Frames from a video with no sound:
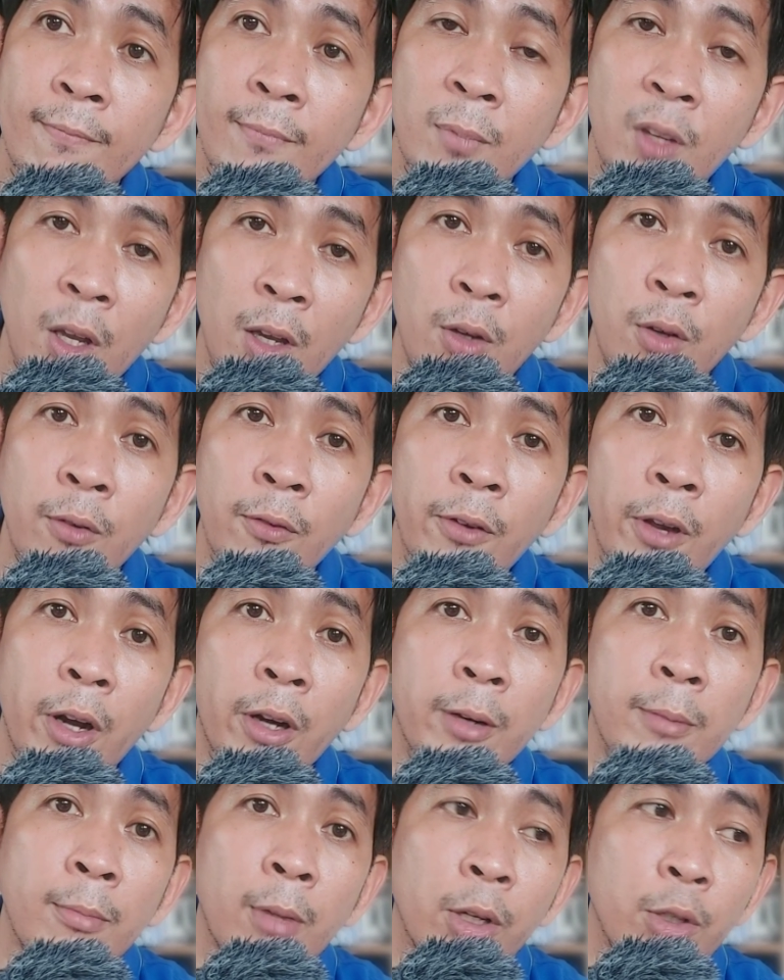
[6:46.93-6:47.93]
thank you
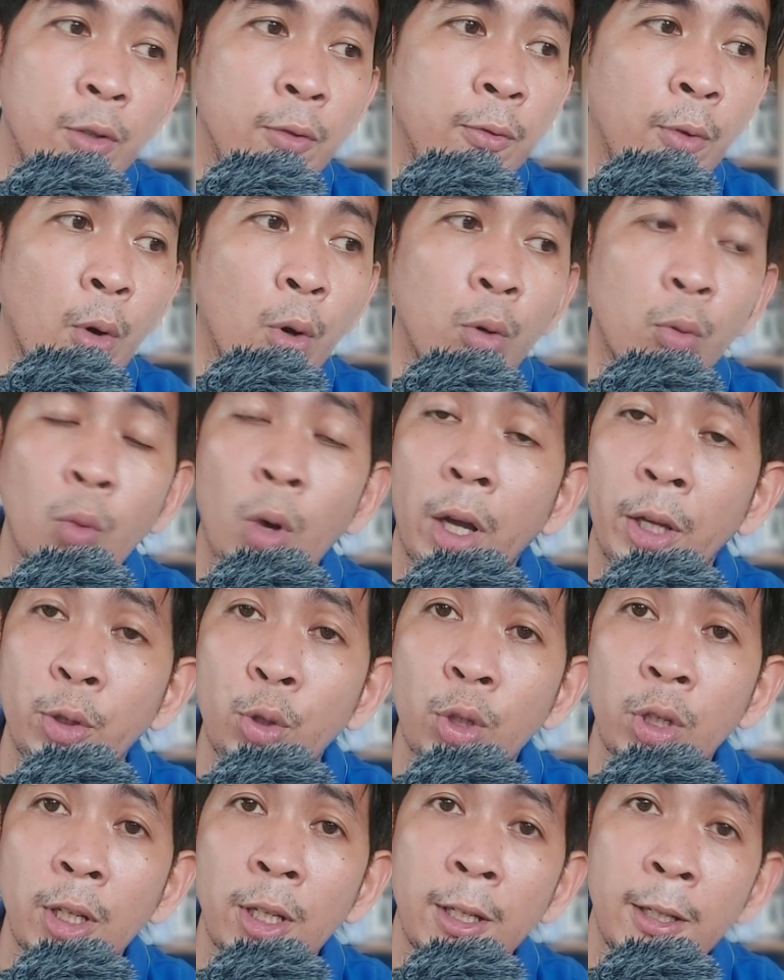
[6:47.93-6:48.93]
very much for
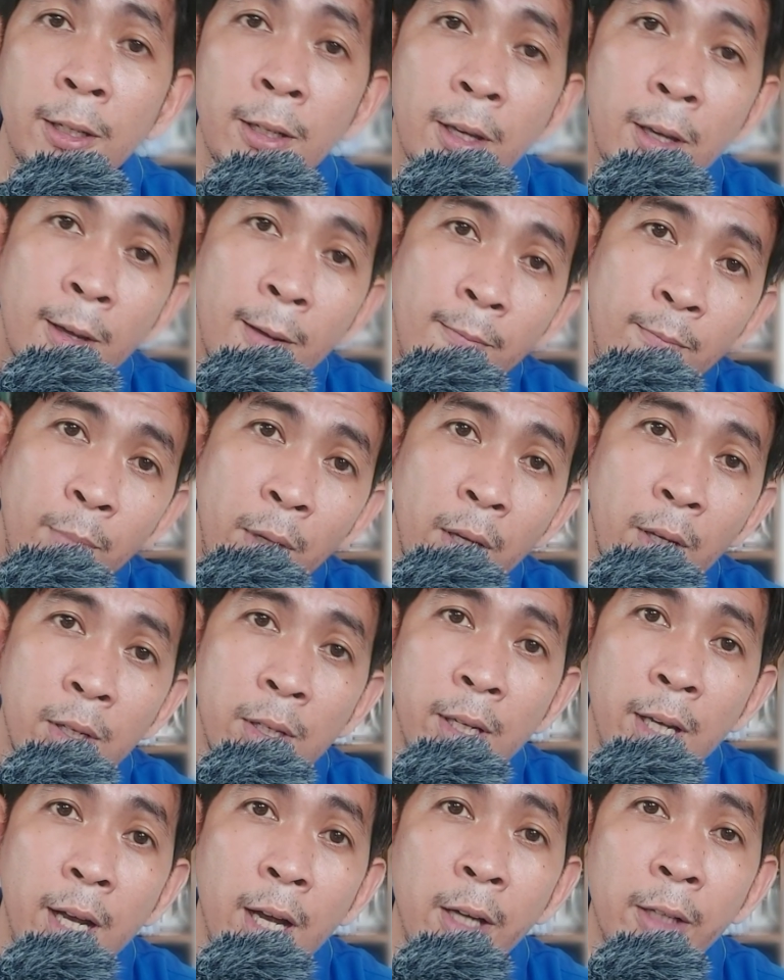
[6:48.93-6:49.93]
watching. Peace
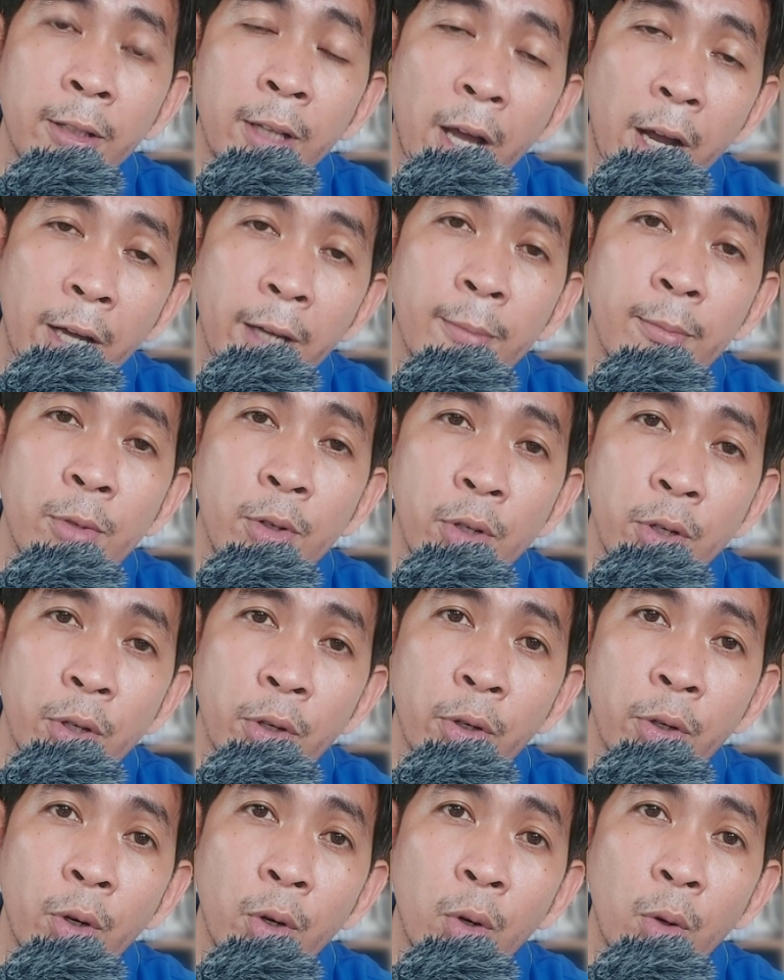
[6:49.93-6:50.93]
out. I am
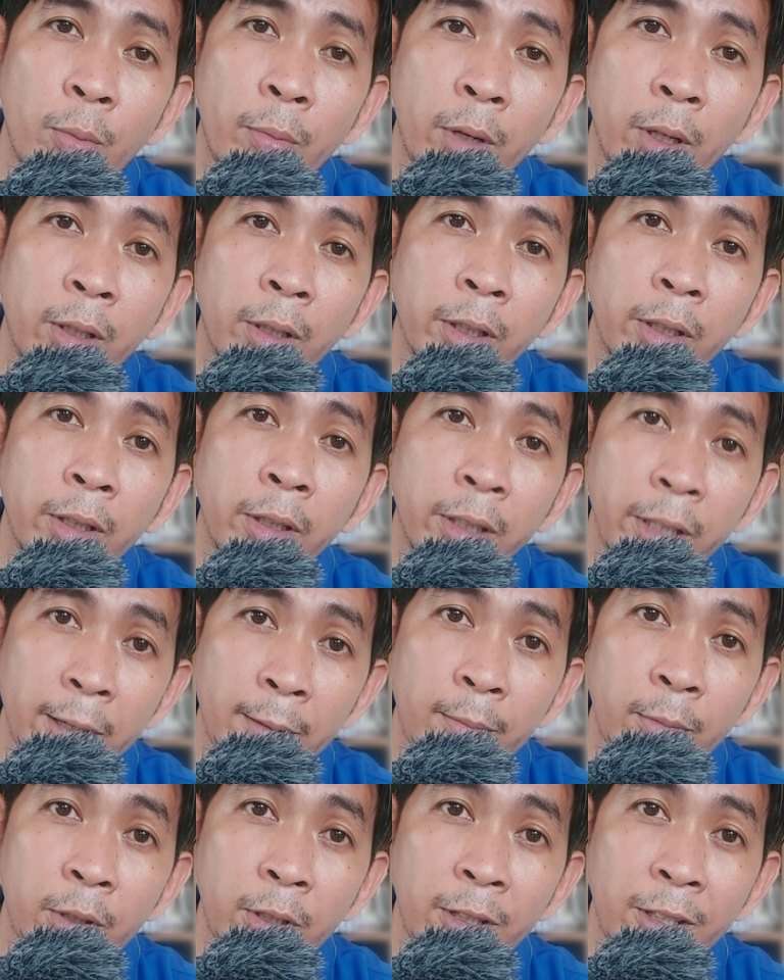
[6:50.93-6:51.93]
Zero Melia
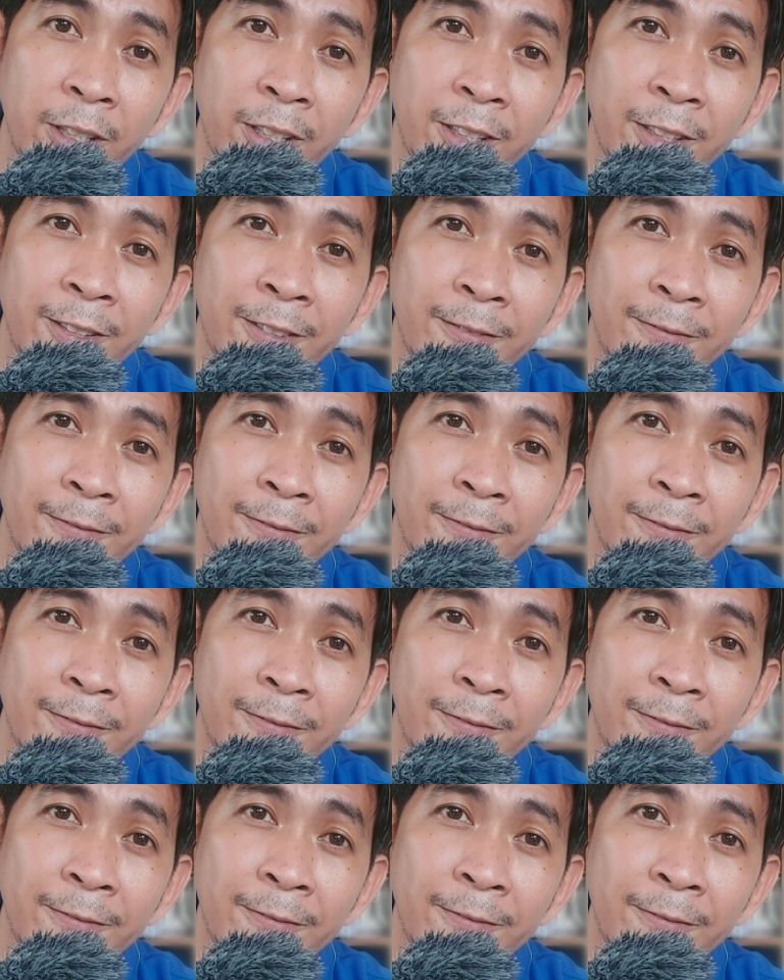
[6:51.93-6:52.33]
MD.